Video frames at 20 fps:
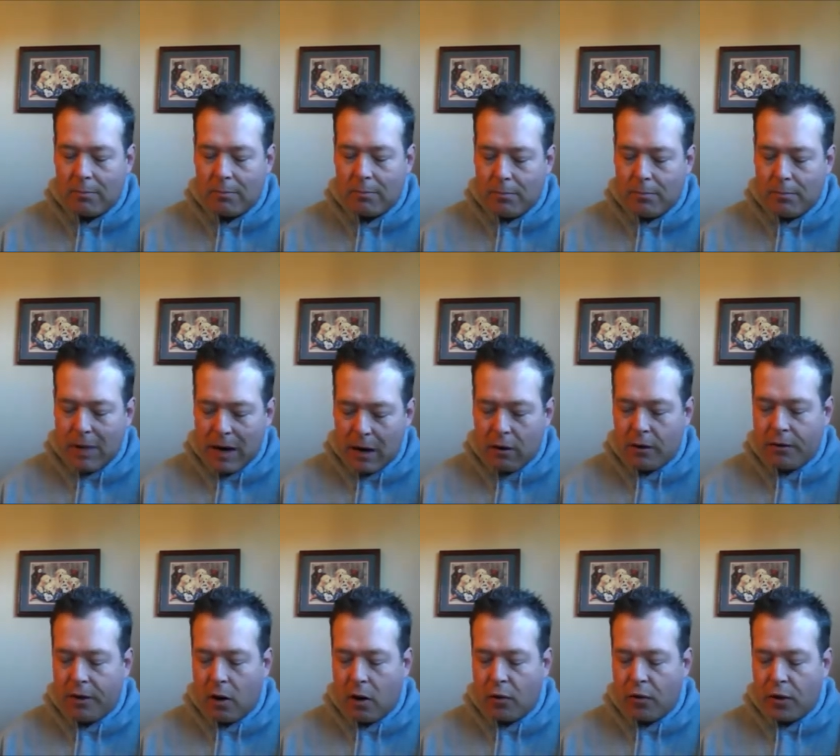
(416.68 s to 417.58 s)
beareth
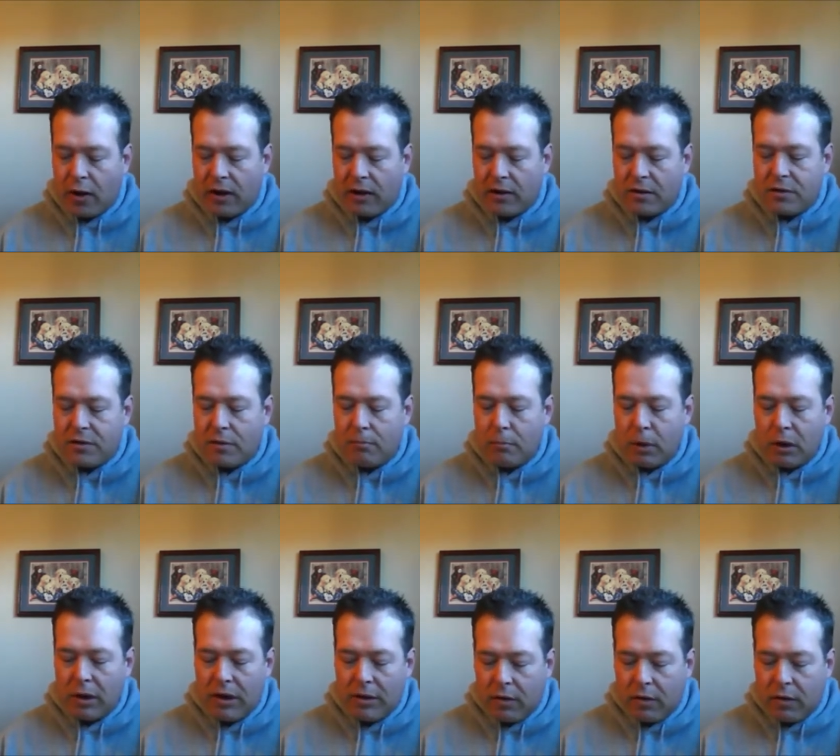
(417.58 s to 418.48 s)
all things,
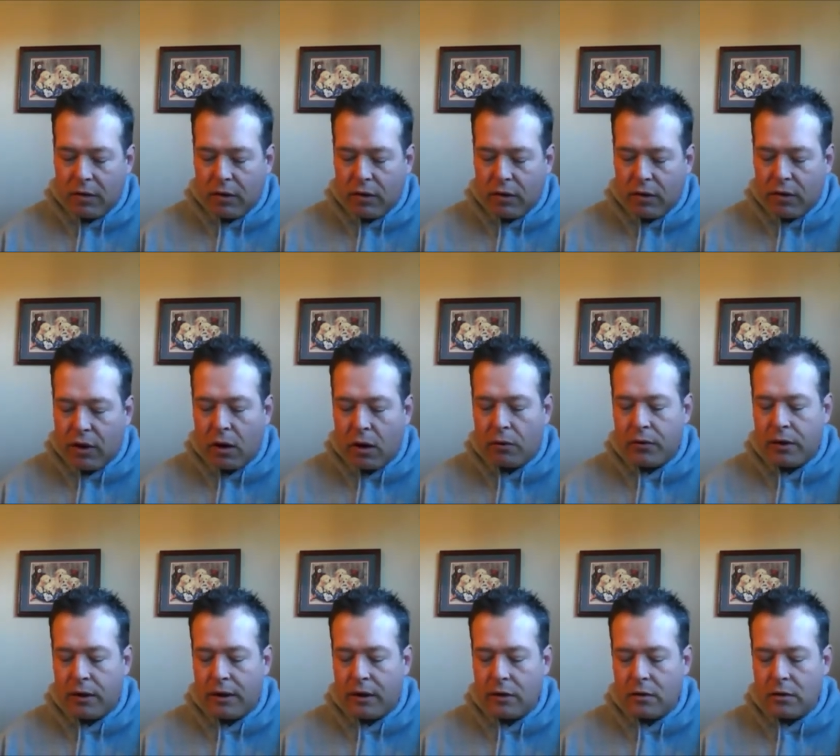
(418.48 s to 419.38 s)
believeth all
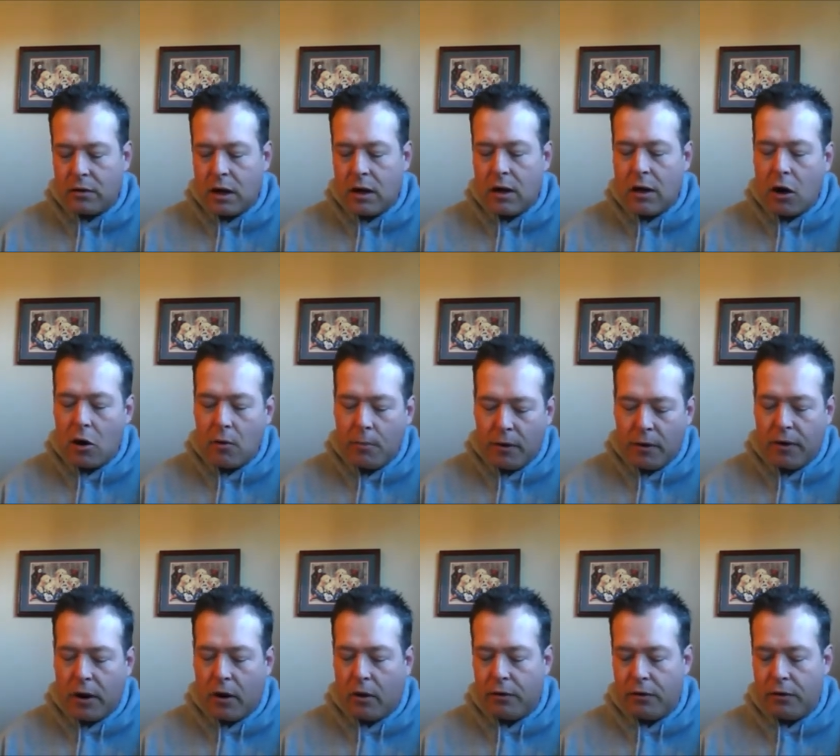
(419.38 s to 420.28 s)
things,
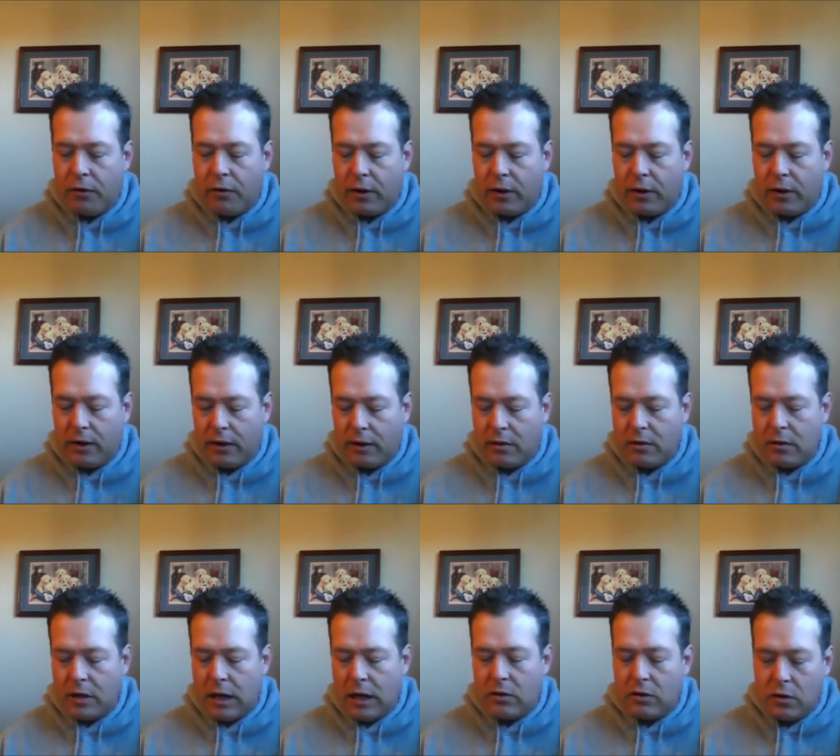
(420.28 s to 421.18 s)
hopeth all things,
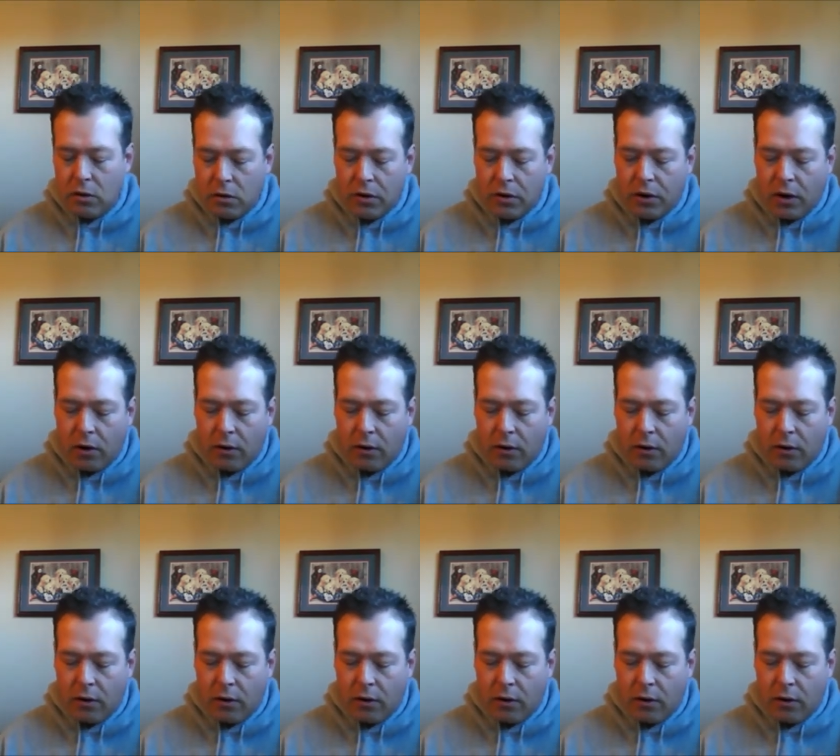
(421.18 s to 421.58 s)
endureth